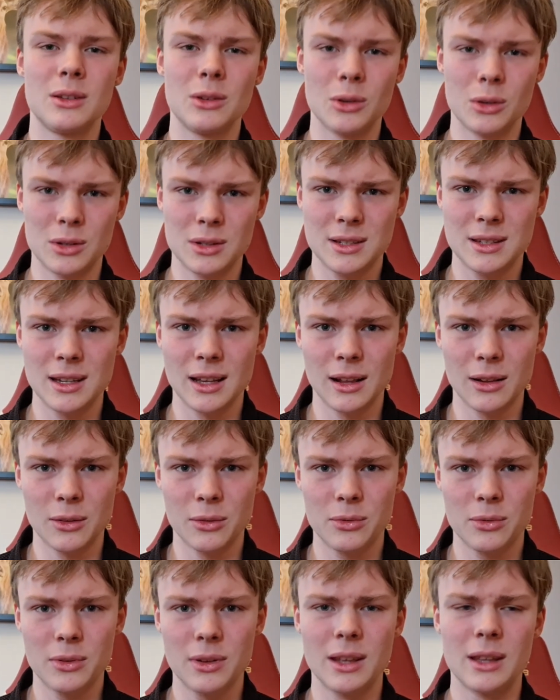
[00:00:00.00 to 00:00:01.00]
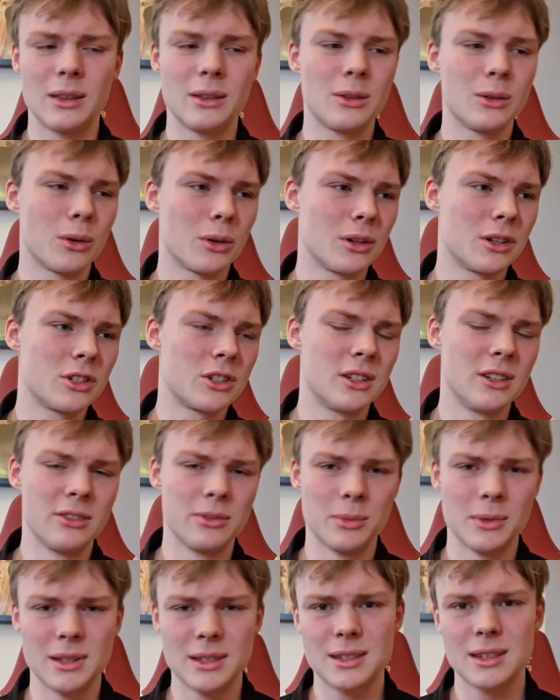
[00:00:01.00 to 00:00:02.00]
yourself and your
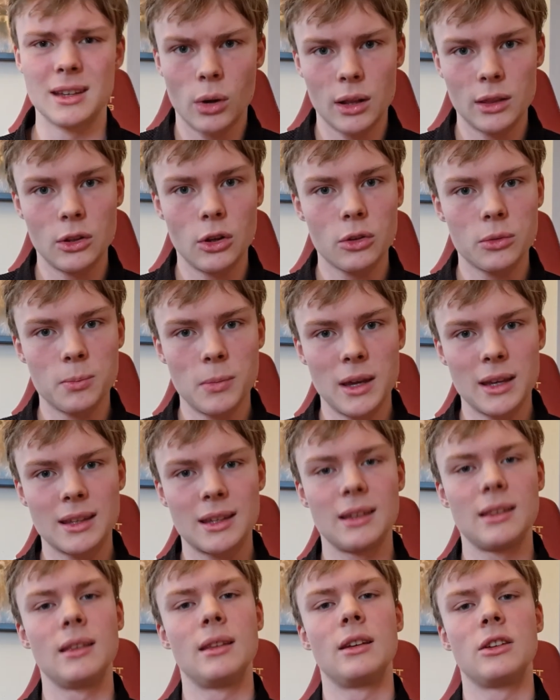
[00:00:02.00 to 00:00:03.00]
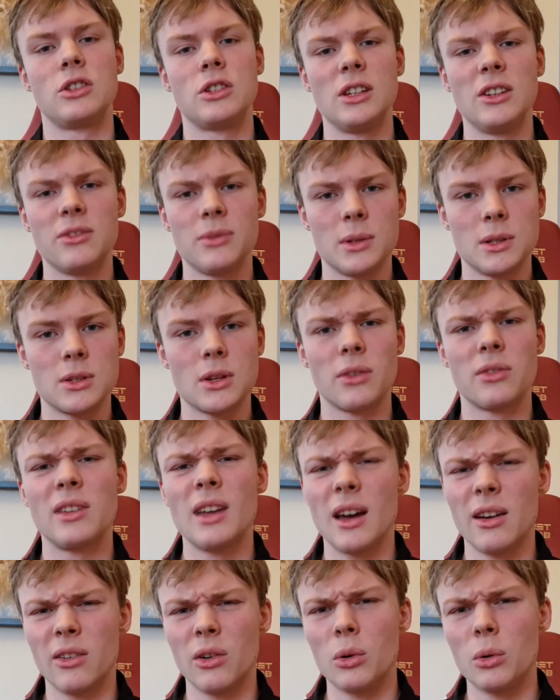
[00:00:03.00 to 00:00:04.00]
achievements, while not making the achievements of
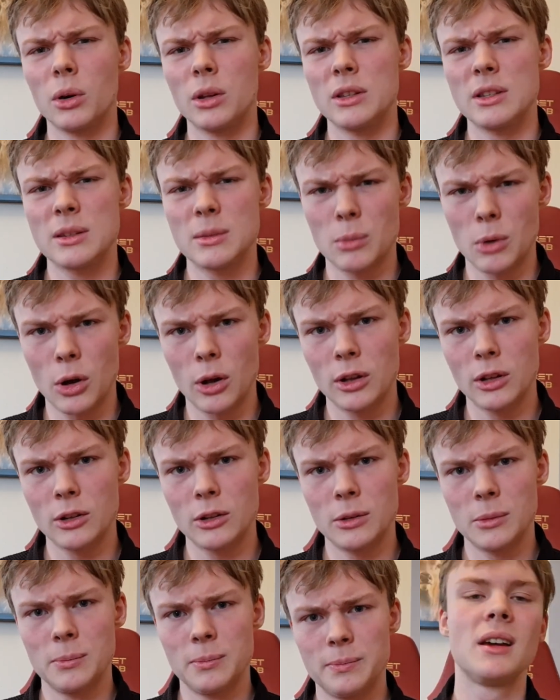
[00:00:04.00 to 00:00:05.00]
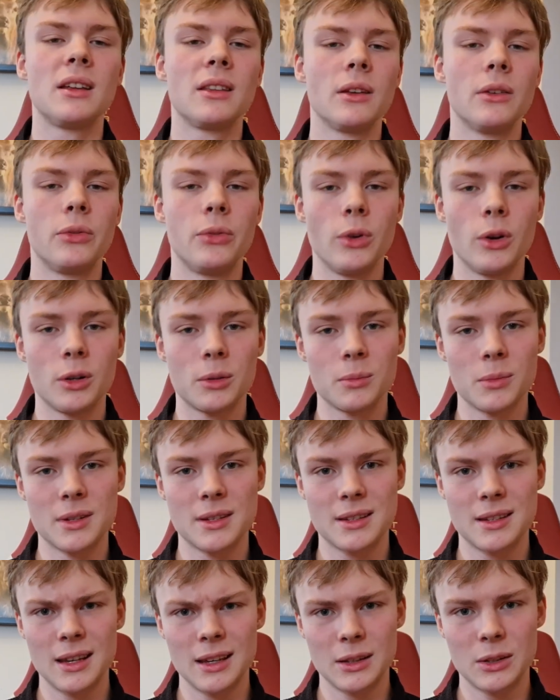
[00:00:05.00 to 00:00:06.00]
the other one smaller. The third
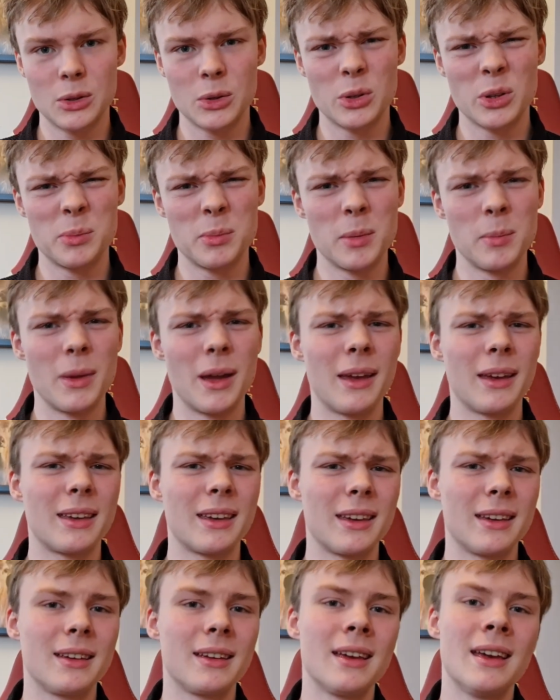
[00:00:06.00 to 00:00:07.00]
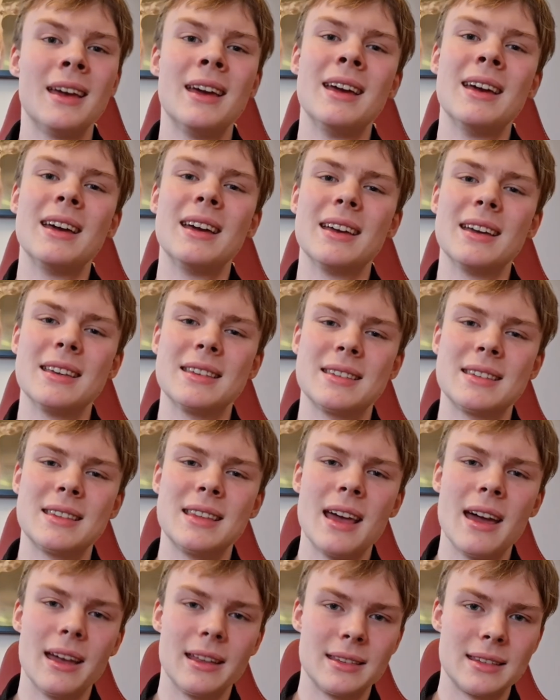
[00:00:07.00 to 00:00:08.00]
mistake you could be making is
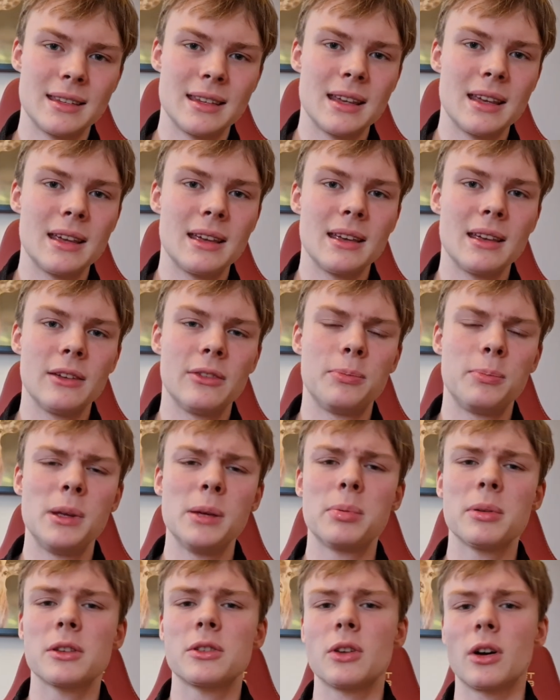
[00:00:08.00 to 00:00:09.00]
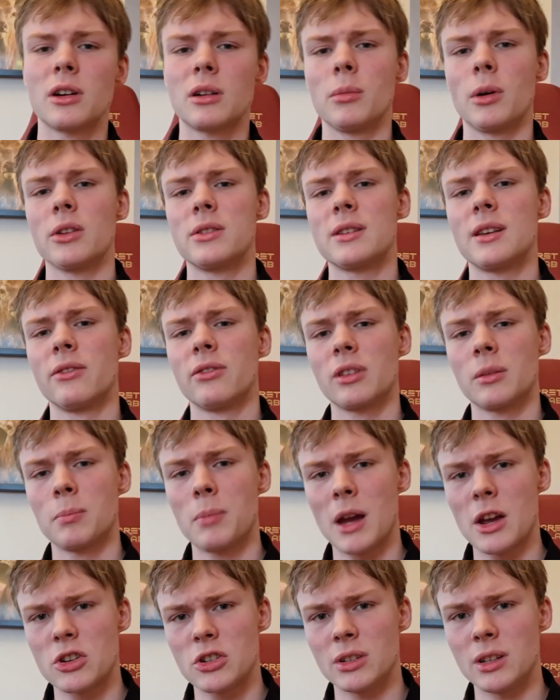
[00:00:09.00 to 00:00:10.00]
that if people talk about something
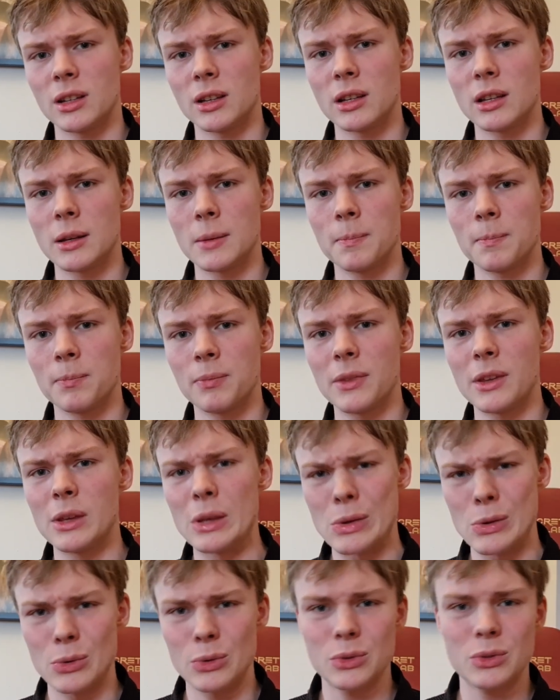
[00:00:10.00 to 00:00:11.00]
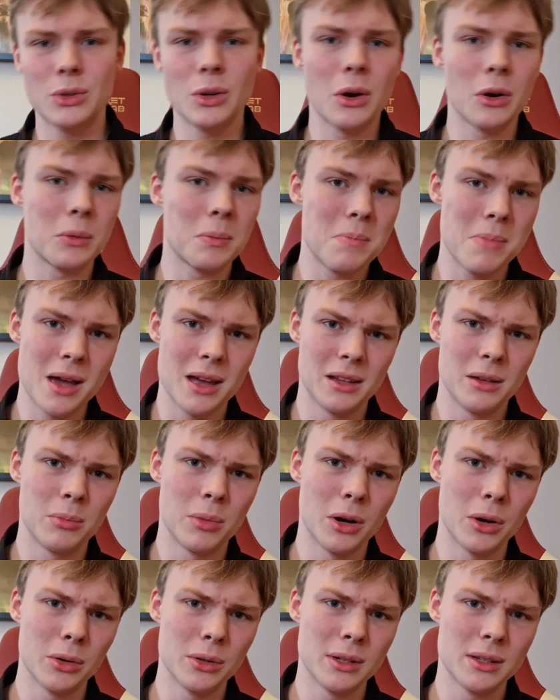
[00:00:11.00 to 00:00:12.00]
passionately, you talk bad
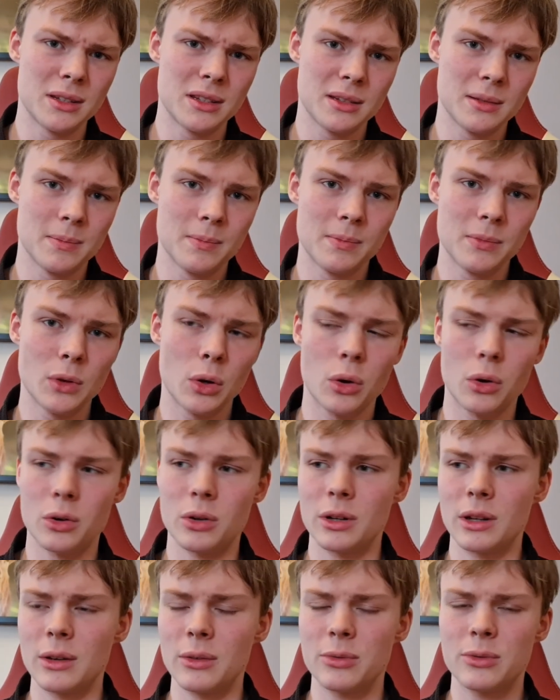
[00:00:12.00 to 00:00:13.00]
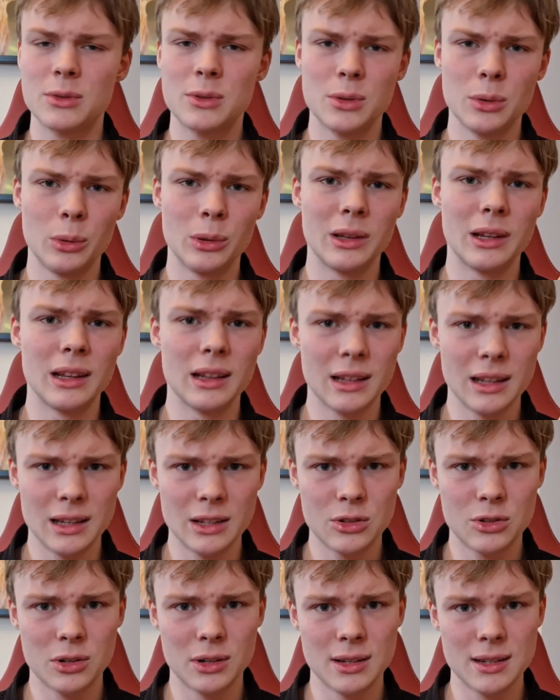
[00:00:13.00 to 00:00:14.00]
about it or give too little
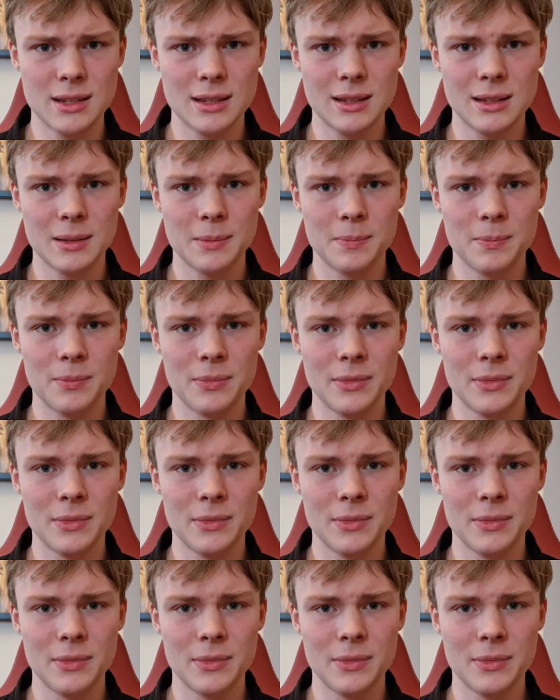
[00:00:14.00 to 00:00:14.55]
interest.